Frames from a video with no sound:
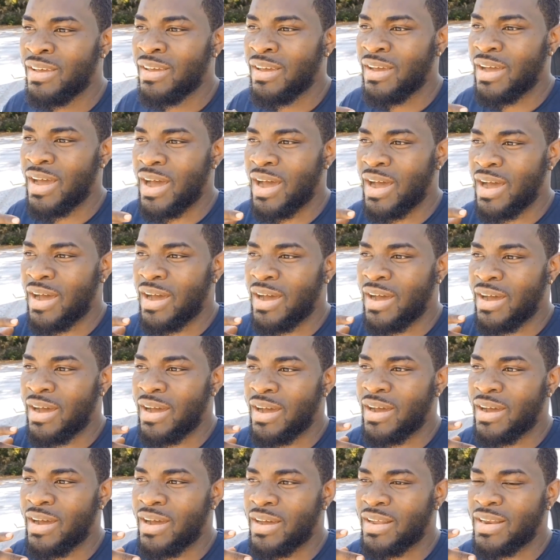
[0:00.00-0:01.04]

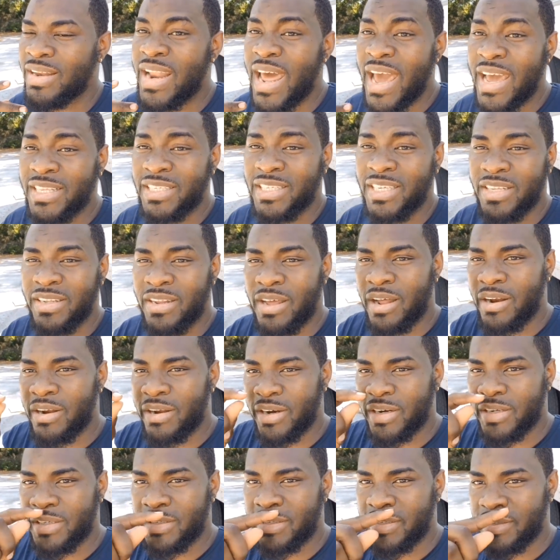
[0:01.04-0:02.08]
uh,
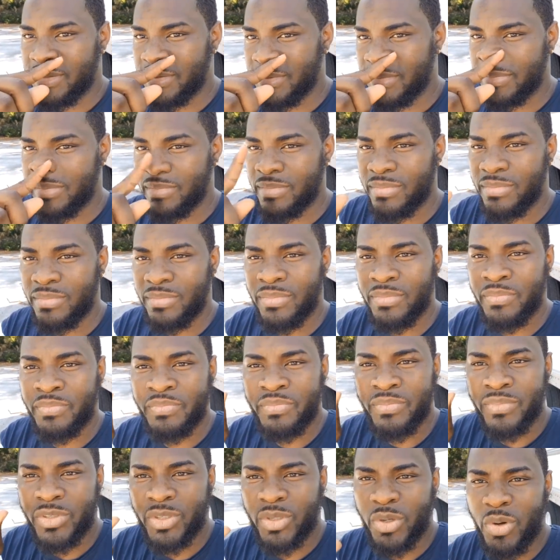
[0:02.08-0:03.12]
$19
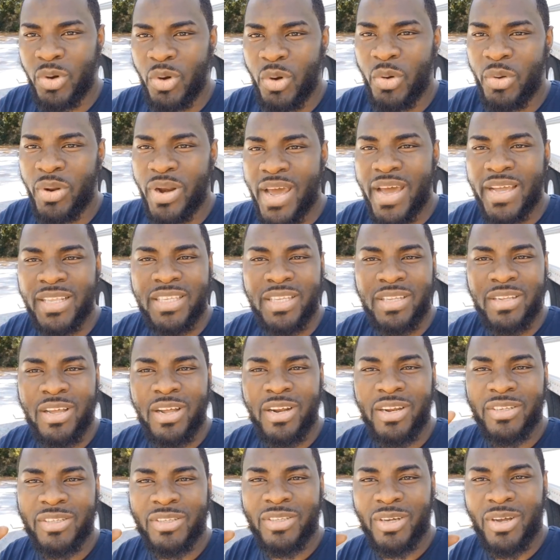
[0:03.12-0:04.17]
to go,
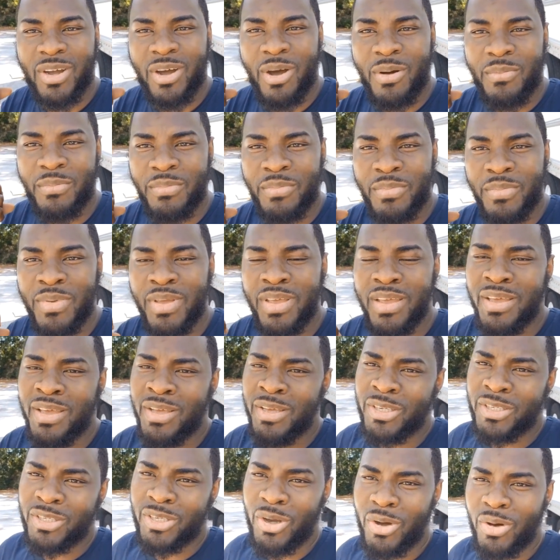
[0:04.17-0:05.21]
$19 to come.
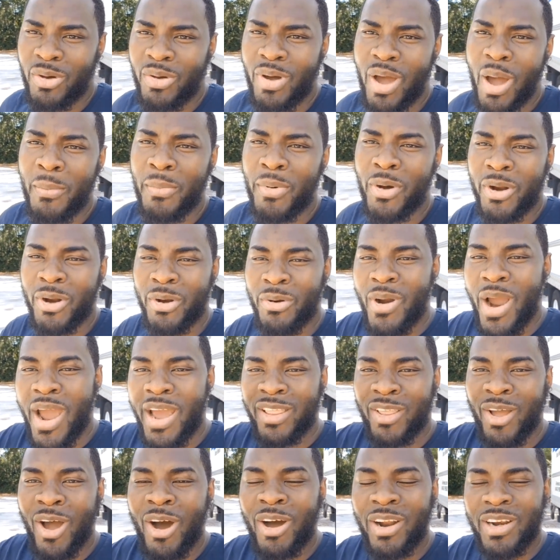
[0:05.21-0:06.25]
So I'm going to
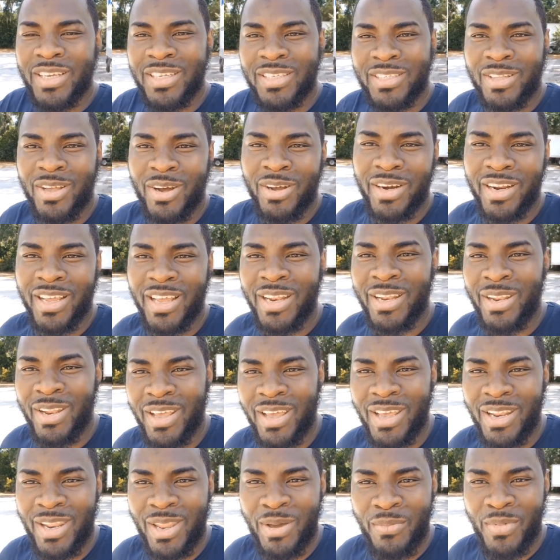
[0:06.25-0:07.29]
write all this down in,
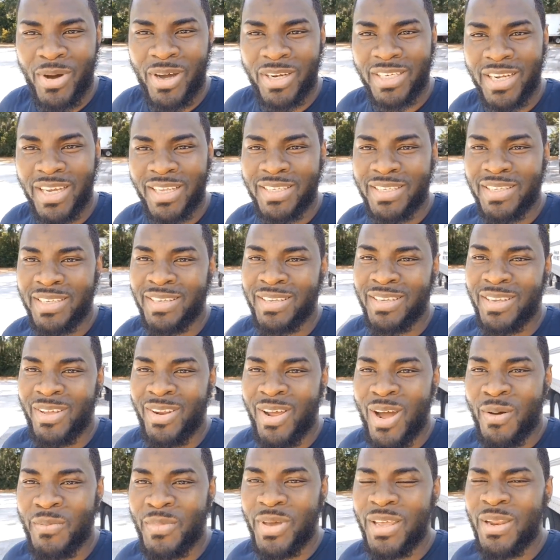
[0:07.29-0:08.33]
in the budget, you know
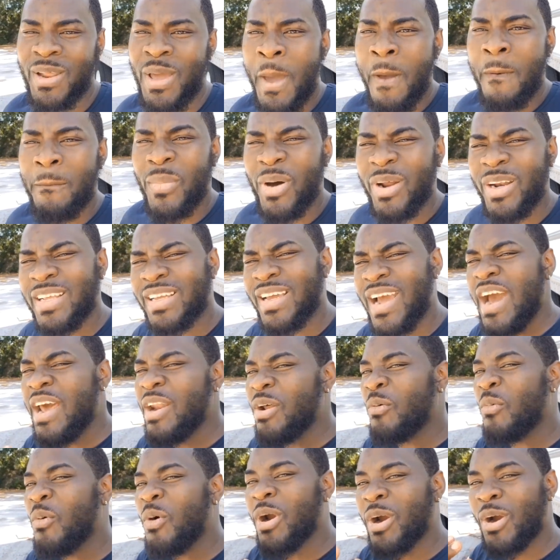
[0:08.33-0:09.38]
what I mean? But it kind
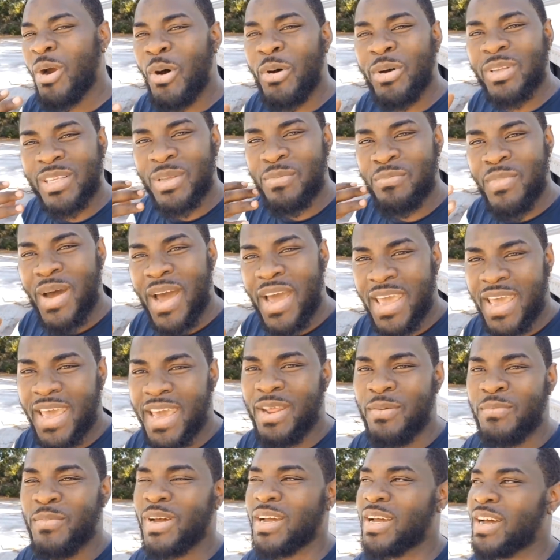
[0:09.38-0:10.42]
of work out in my
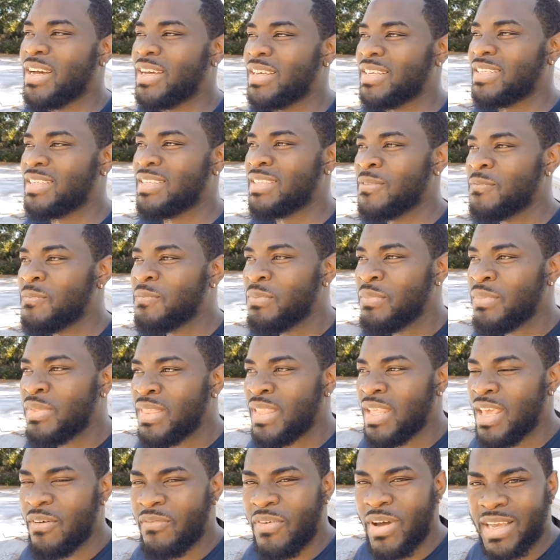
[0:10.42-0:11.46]
head because
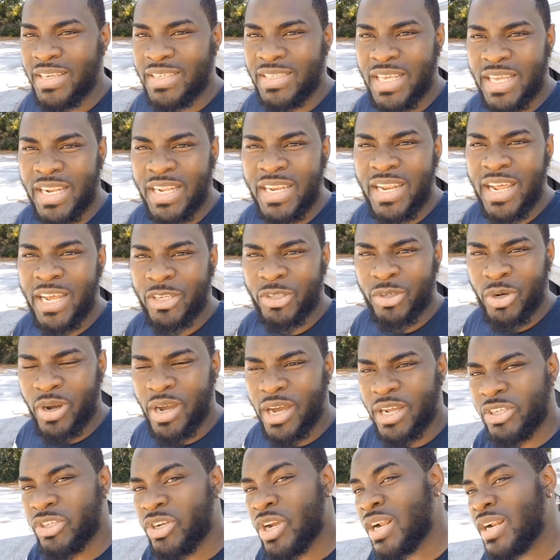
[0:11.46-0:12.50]
if I stayed in that truck
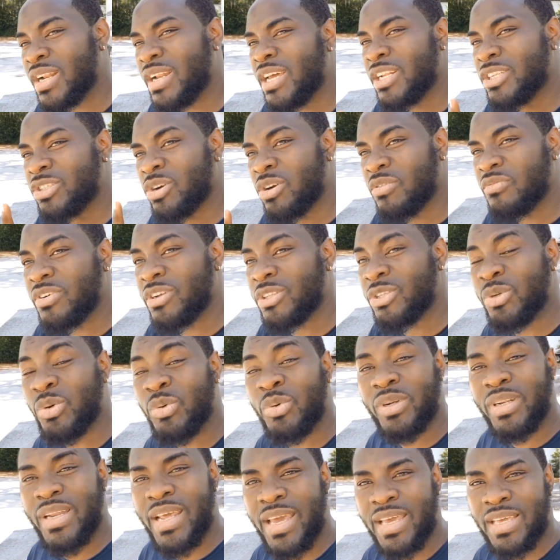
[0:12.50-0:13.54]
and chuckled that truck for
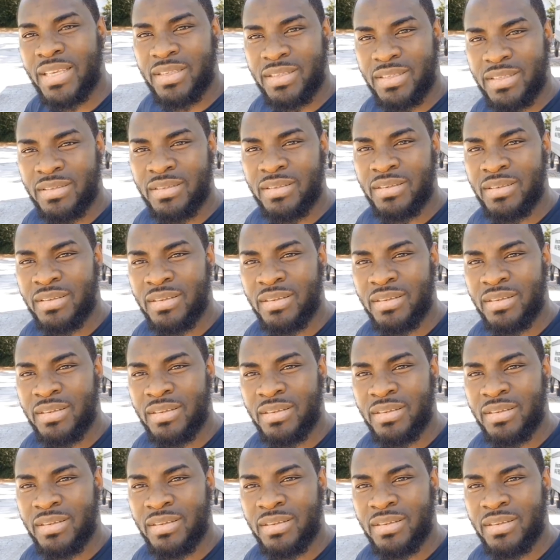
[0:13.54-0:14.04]
two days,